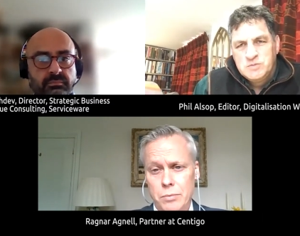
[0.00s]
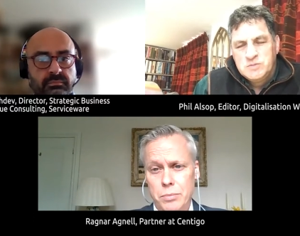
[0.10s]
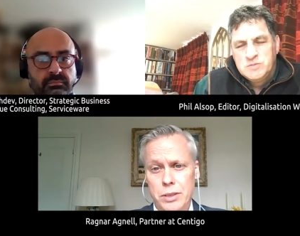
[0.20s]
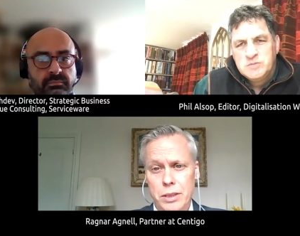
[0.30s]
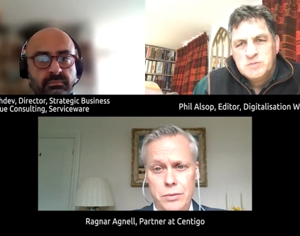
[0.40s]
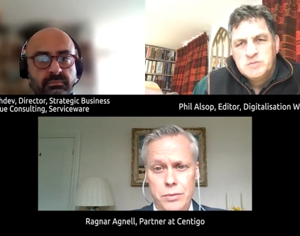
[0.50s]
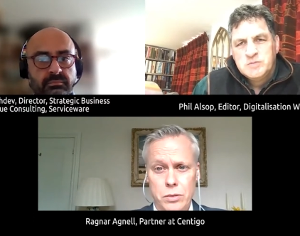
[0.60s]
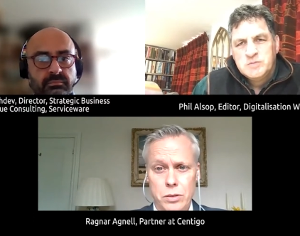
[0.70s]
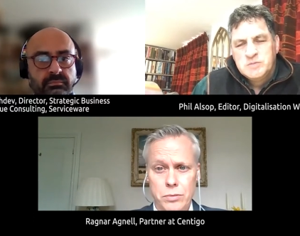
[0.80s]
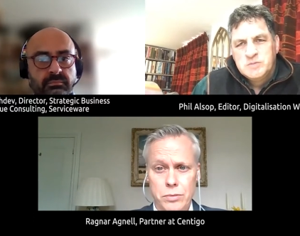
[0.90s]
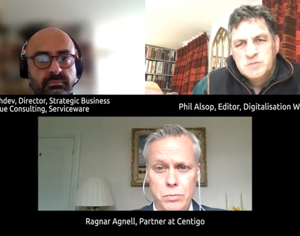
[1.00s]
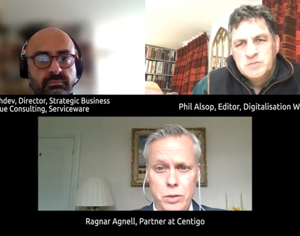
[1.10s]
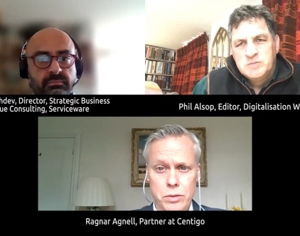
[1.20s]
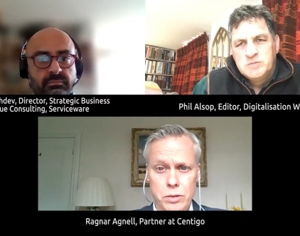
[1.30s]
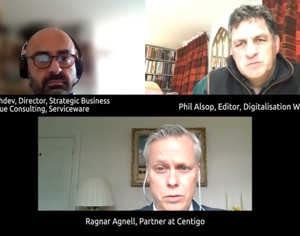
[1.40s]
Speaker 1: particularly if you
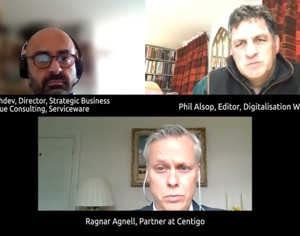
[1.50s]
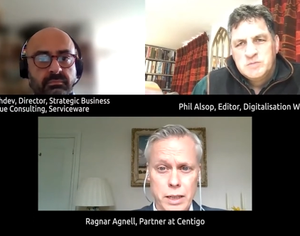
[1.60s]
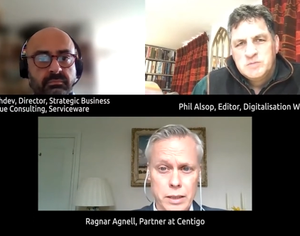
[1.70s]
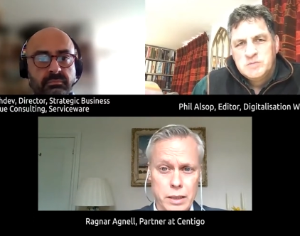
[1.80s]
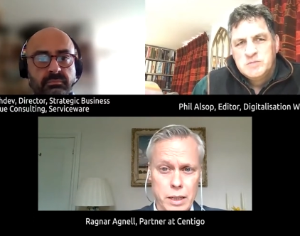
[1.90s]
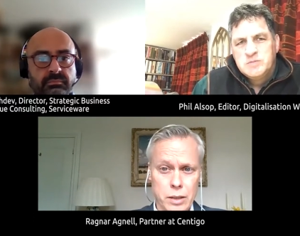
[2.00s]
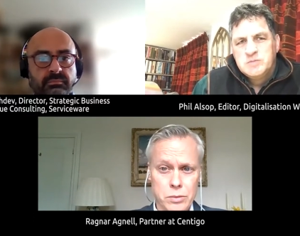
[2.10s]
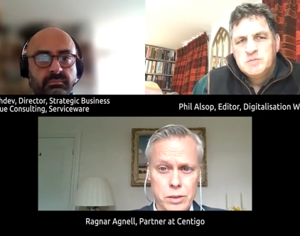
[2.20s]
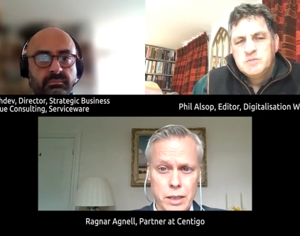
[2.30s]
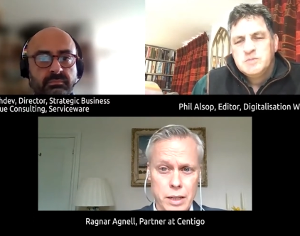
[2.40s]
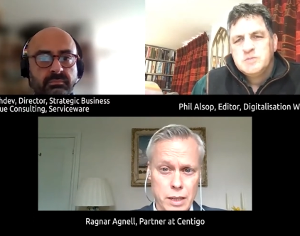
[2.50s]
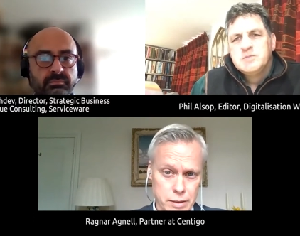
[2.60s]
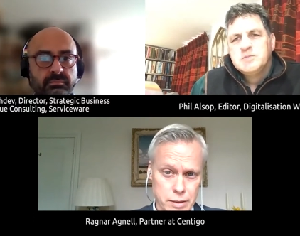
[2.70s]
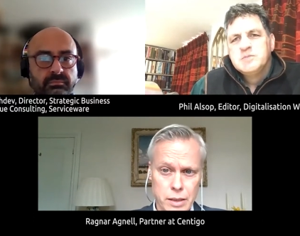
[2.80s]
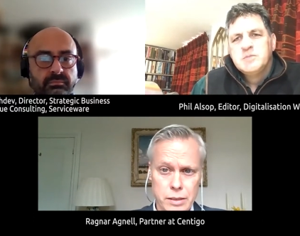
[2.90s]
move to the right clouds,
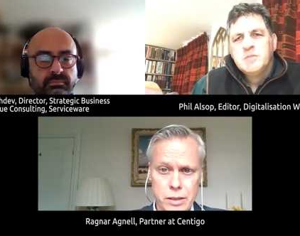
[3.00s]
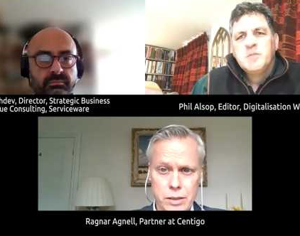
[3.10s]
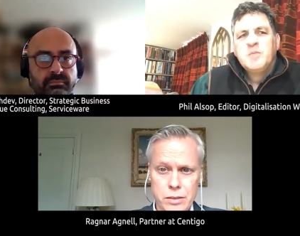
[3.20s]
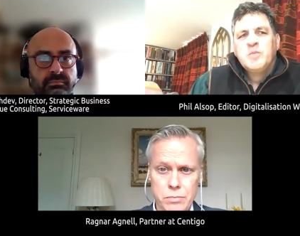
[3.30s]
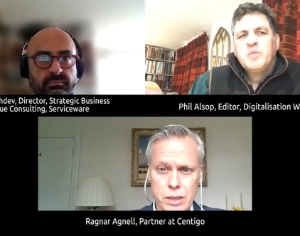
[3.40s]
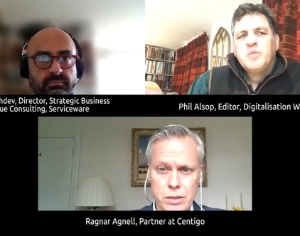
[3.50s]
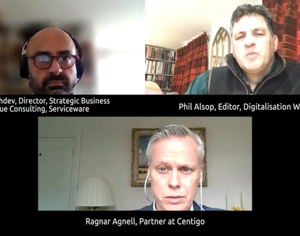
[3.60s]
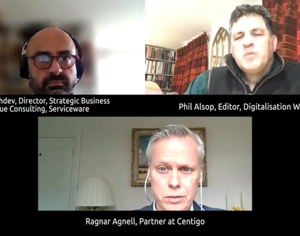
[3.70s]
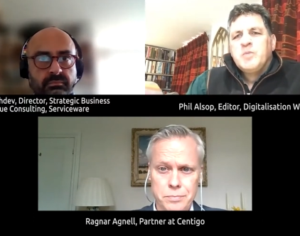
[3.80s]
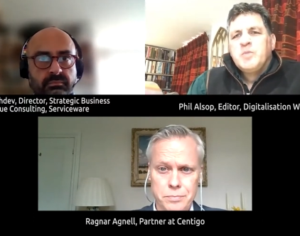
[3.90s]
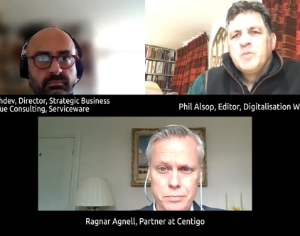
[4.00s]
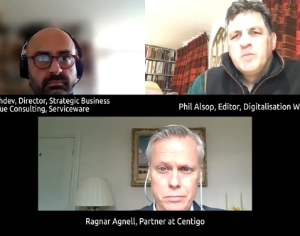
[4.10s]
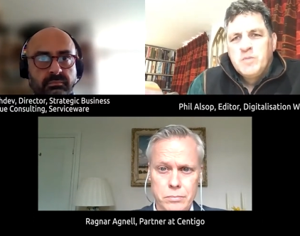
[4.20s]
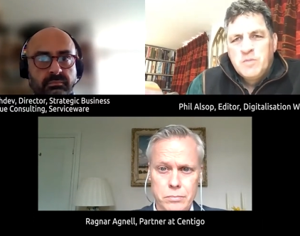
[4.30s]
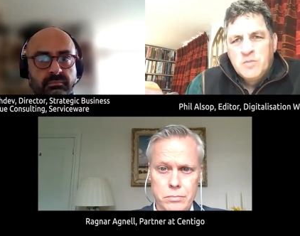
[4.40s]
as Sanjeev mentioned.
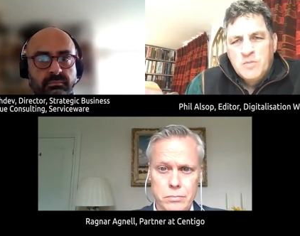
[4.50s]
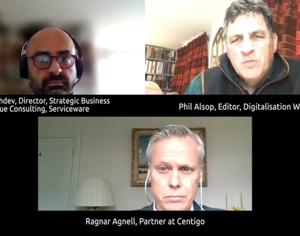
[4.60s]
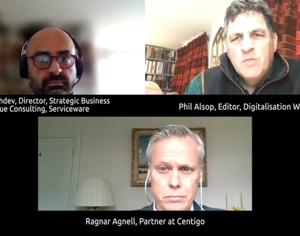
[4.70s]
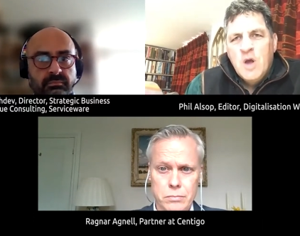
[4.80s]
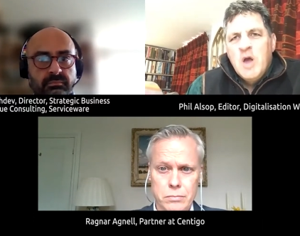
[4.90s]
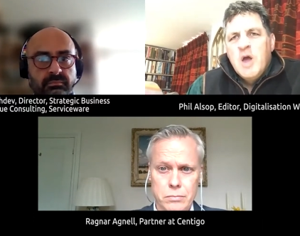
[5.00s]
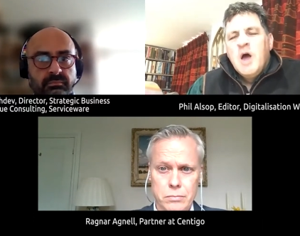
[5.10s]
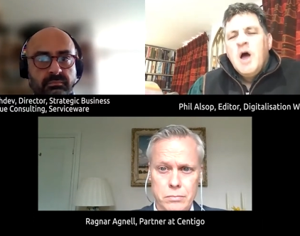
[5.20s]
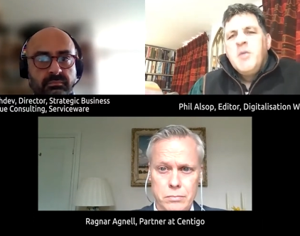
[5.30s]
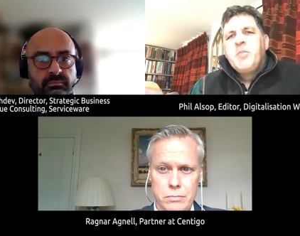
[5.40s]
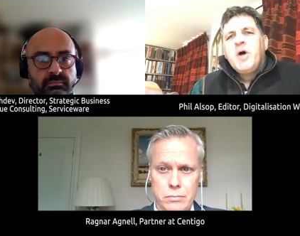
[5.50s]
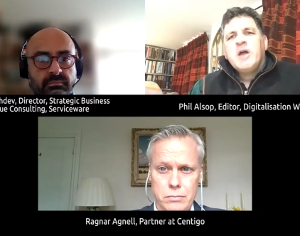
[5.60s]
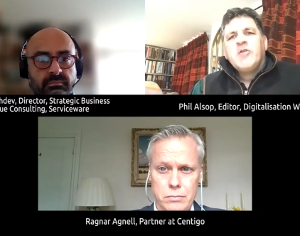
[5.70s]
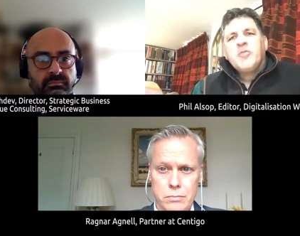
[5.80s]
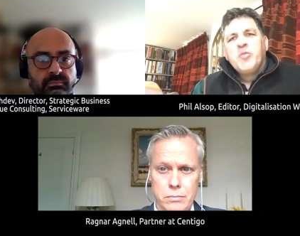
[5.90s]
Speaker 2: But I
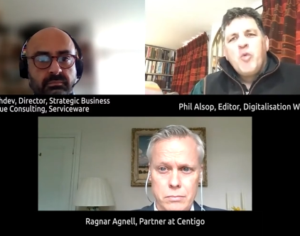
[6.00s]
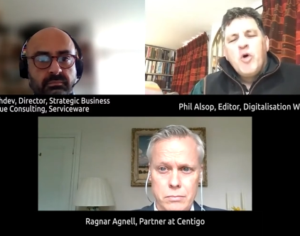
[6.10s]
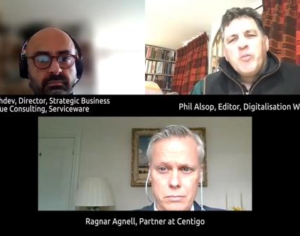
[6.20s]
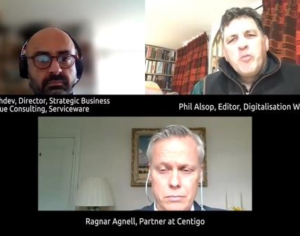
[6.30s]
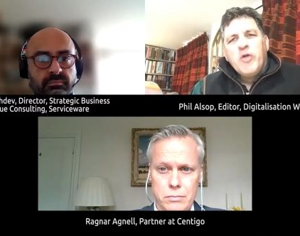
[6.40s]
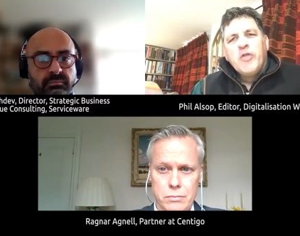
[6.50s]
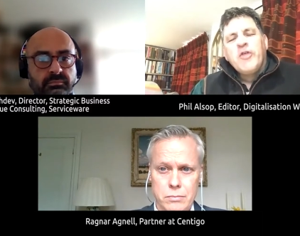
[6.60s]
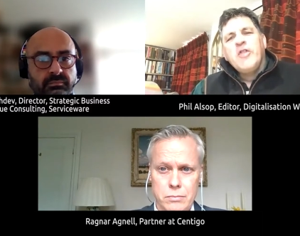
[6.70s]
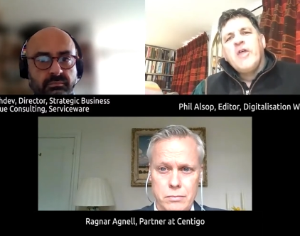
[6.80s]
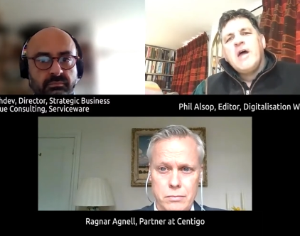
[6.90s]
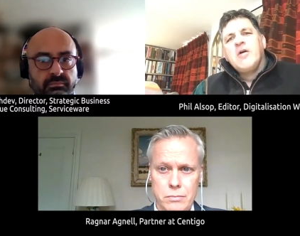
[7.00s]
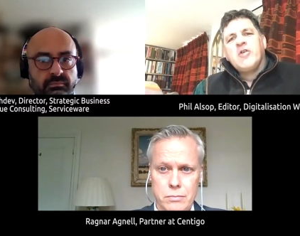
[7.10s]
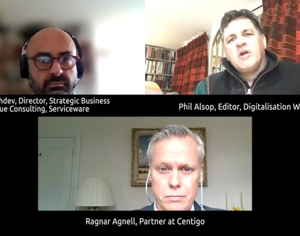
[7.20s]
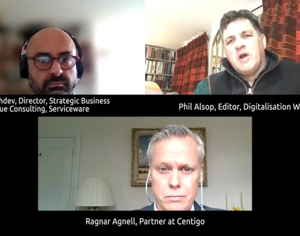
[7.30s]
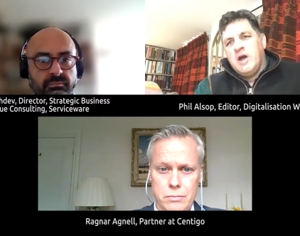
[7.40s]
guess one thing there
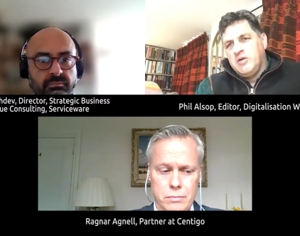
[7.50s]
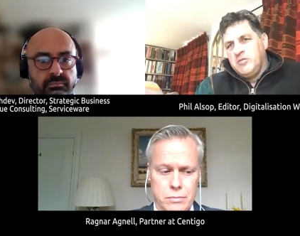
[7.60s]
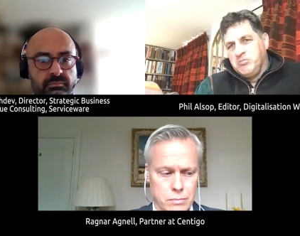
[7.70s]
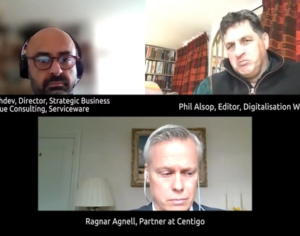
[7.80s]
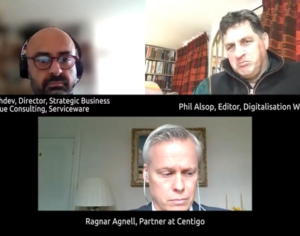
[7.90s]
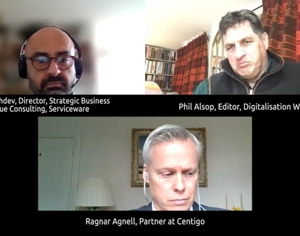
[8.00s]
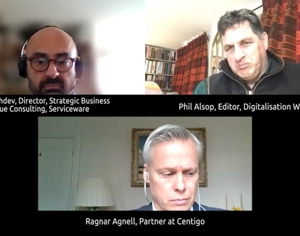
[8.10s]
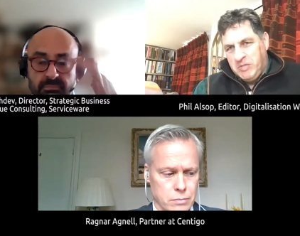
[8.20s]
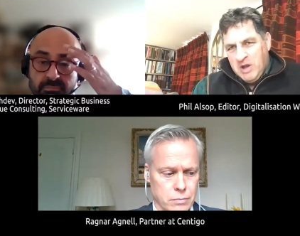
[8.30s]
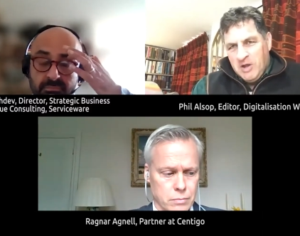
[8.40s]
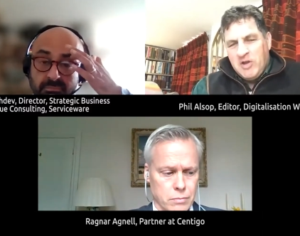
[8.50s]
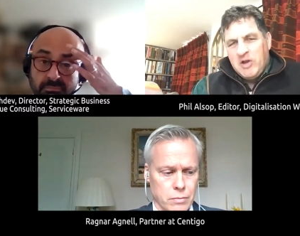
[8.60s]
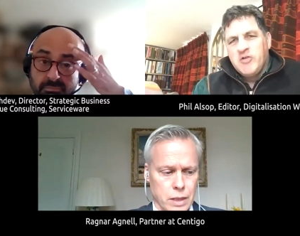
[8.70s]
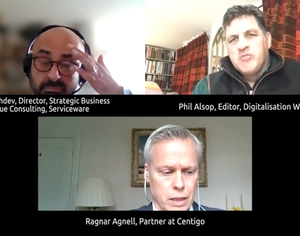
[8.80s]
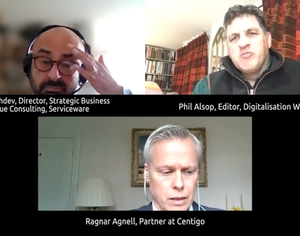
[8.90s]
is, and
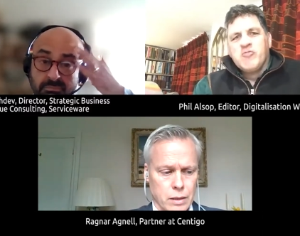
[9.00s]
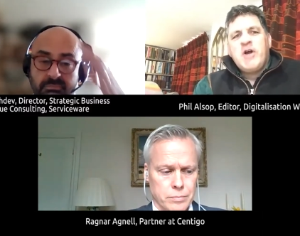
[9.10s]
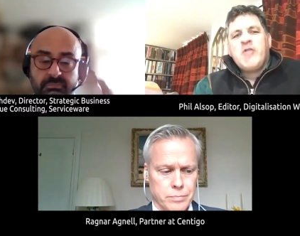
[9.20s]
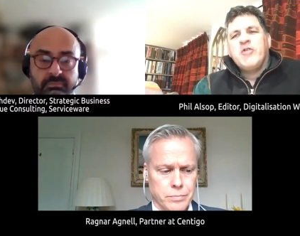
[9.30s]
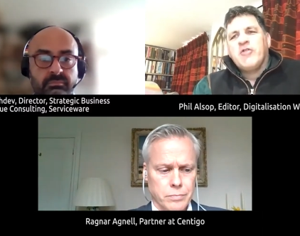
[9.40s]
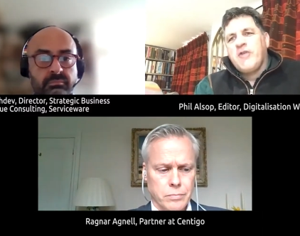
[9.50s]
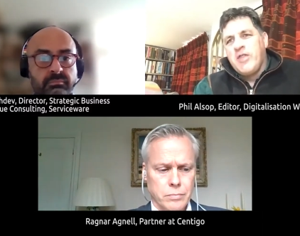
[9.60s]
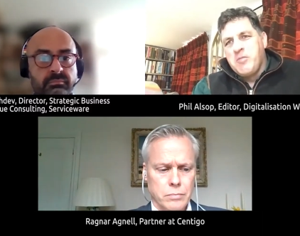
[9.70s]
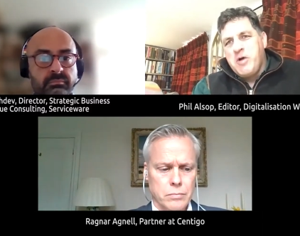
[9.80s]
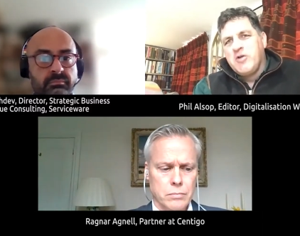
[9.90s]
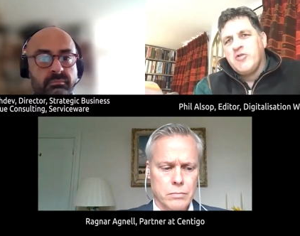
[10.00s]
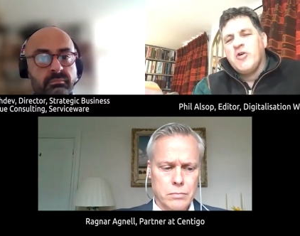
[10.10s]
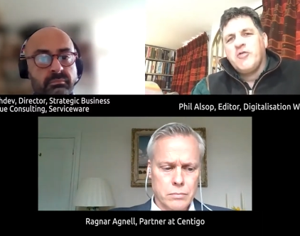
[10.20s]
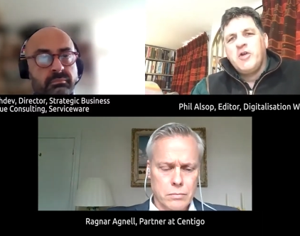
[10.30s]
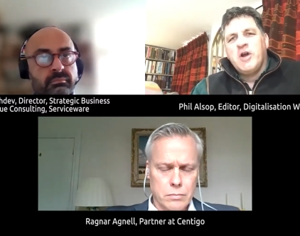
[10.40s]
Sanjeev referenced the fact that
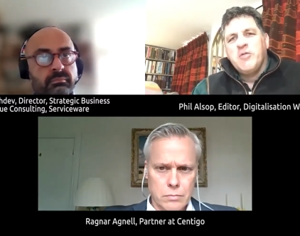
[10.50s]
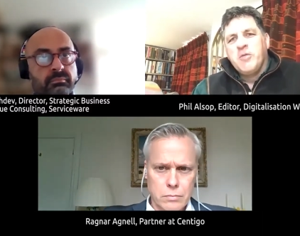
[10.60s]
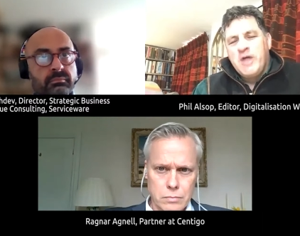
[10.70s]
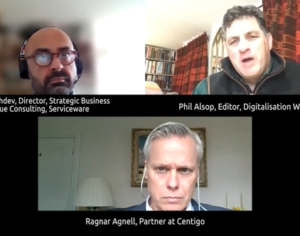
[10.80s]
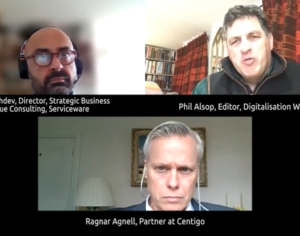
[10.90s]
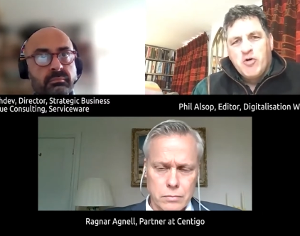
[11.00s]
Microsoft, you know, with that